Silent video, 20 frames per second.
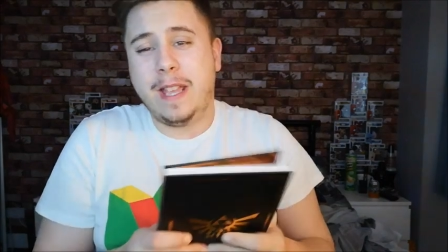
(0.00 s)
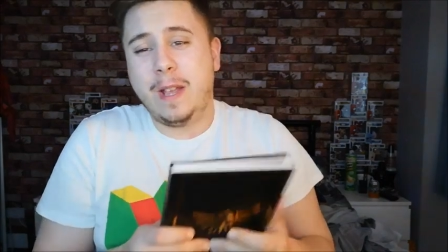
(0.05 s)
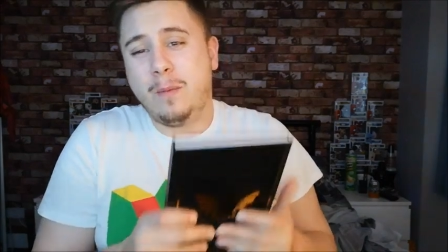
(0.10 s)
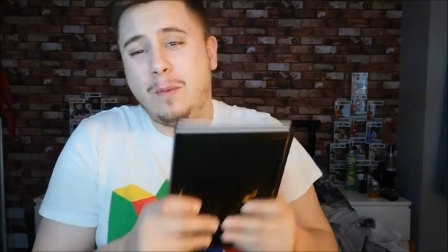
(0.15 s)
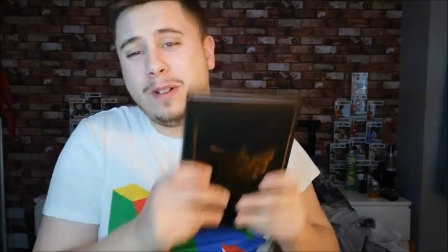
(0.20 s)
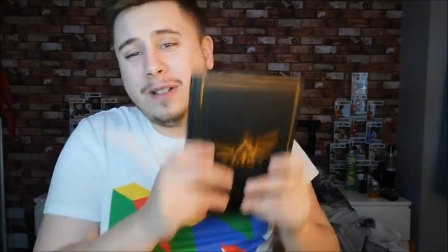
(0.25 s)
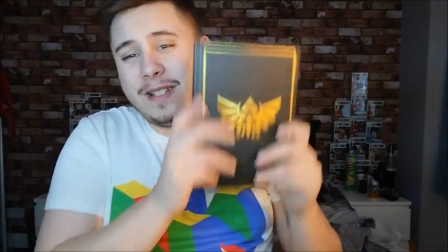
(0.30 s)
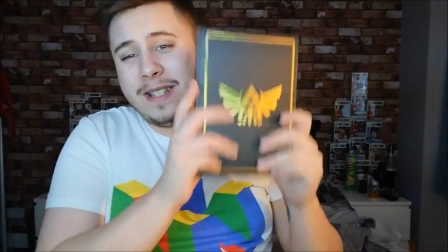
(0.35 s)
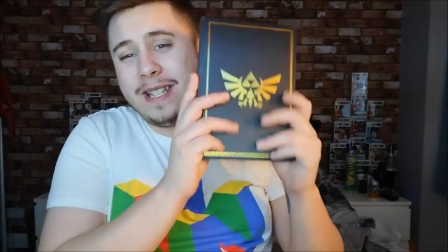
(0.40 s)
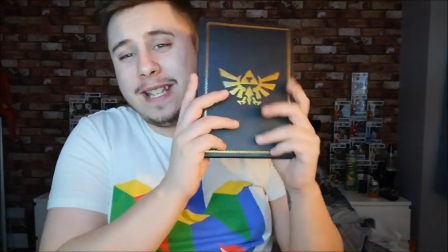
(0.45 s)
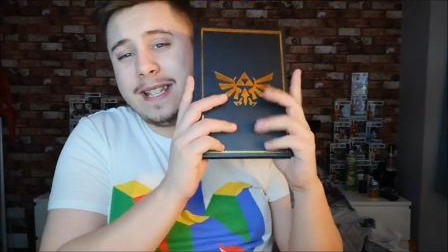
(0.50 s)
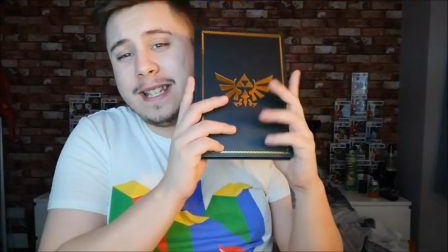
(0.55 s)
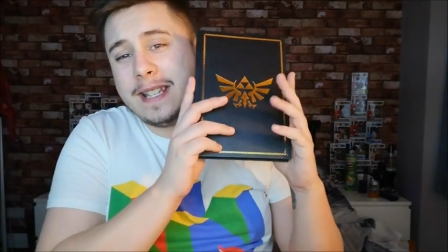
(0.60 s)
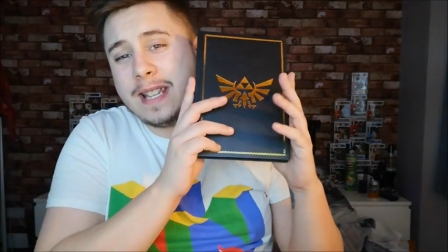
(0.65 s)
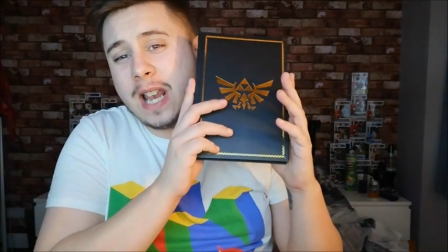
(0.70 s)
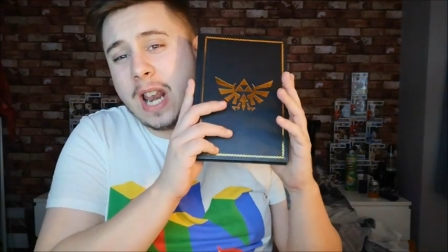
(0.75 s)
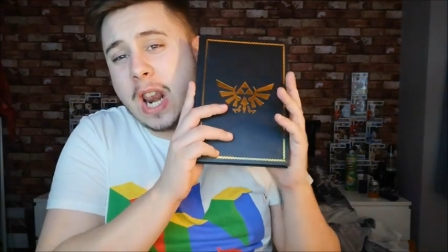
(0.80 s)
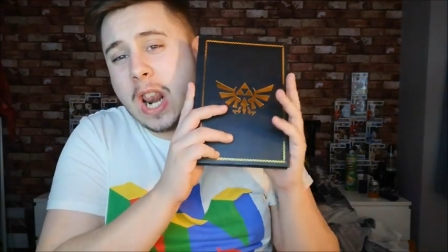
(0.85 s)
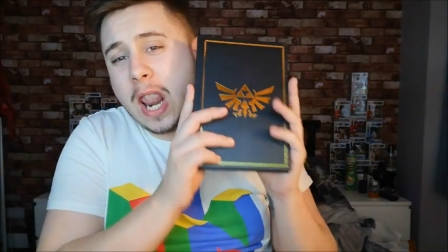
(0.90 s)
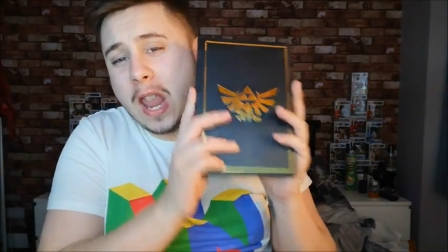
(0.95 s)
It was this
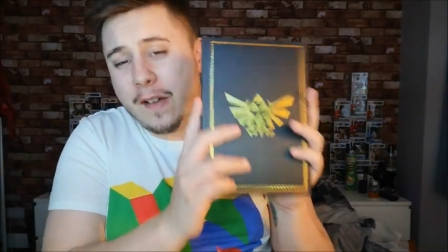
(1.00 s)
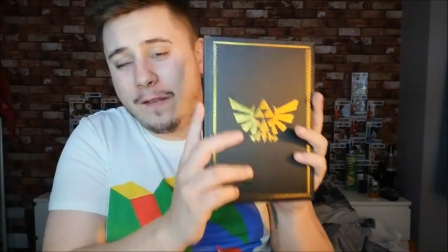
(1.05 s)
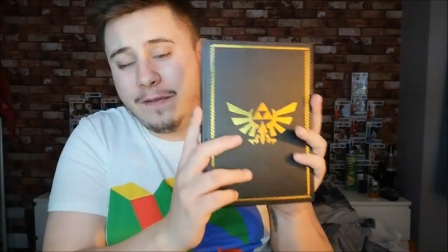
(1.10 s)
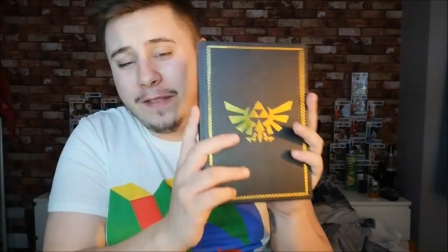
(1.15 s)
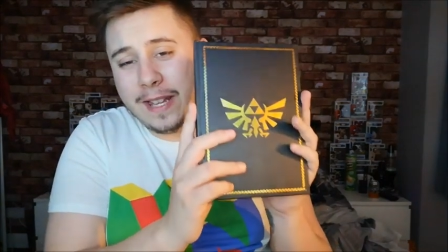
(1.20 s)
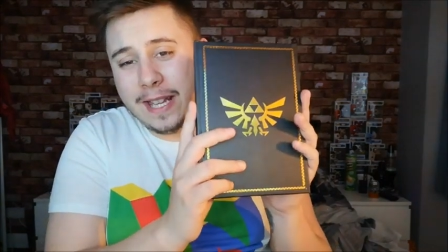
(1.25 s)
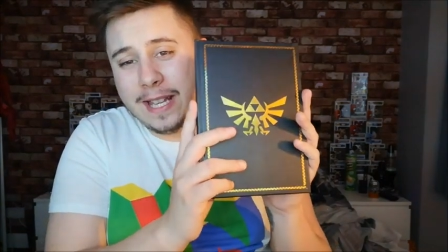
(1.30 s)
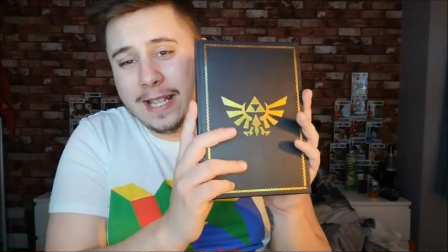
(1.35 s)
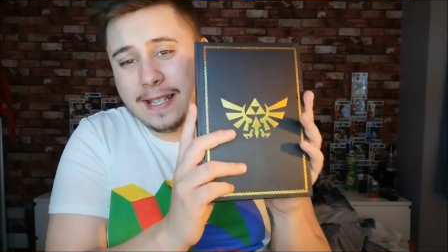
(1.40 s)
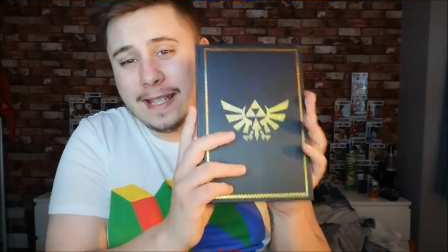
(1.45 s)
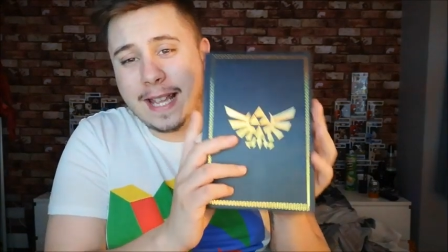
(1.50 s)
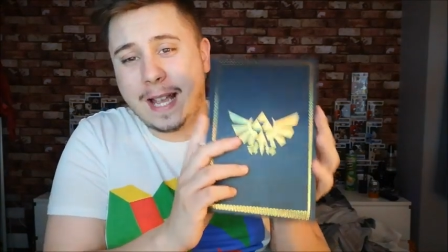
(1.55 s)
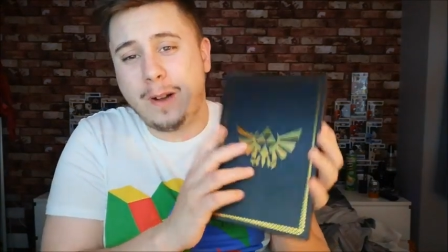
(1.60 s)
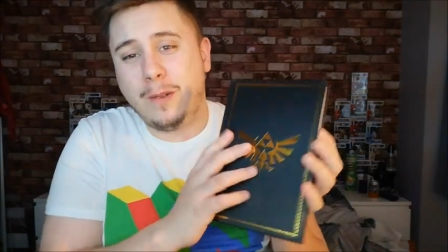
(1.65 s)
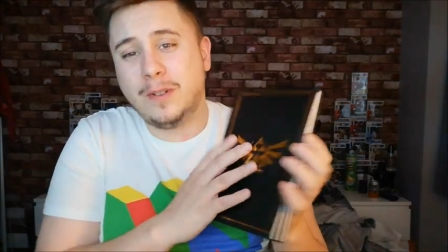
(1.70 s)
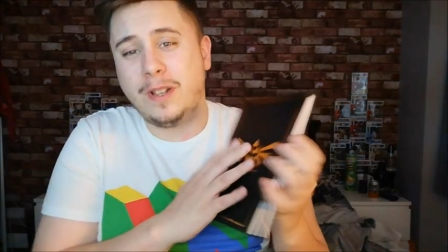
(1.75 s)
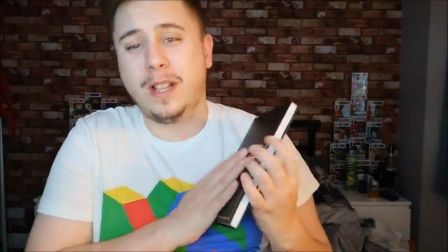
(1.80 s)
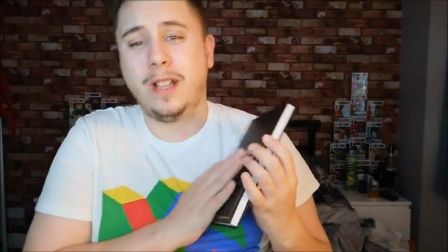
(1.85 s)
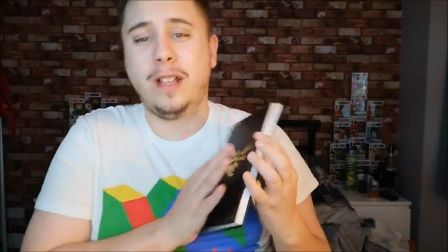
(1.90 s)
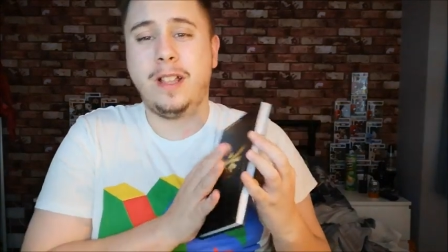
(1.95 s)
lovely
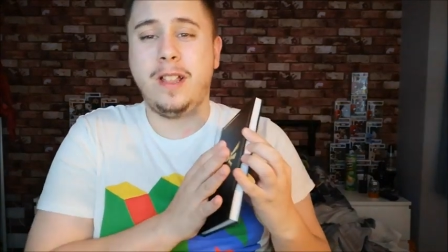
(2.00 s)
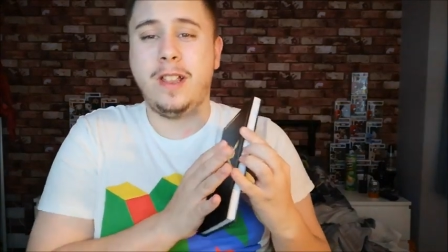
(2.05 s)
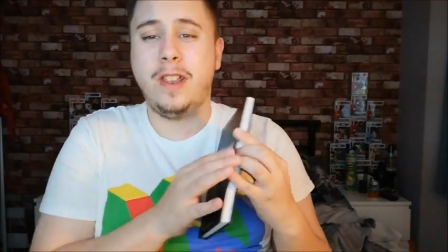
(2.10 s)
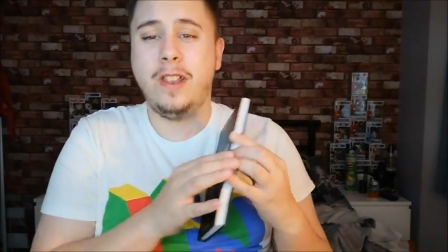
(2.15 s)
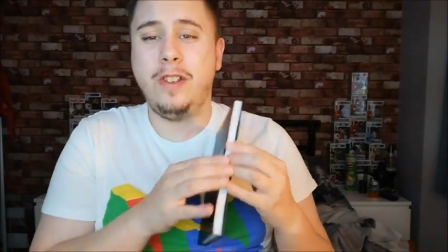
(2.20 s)
Zelda